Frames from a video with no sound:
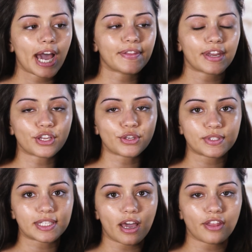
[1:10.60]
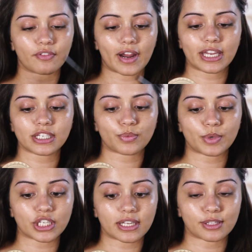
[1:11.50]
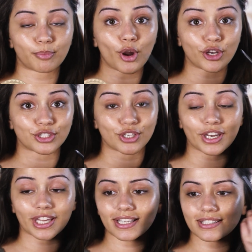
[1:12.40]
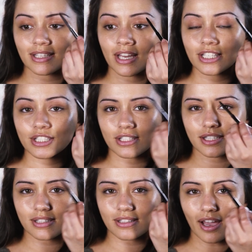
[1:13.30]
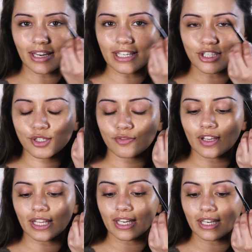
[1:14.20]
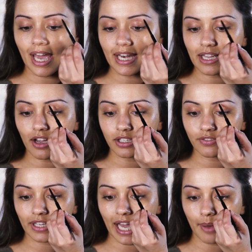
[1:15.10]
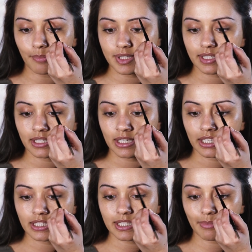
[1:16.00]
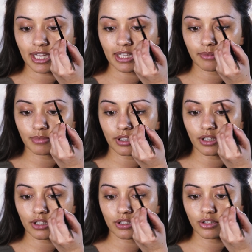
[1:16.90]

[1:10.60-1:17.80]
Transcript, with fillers: And then I use the other end, which has the product on it, to slightly just fill in any kind of gaps to make them look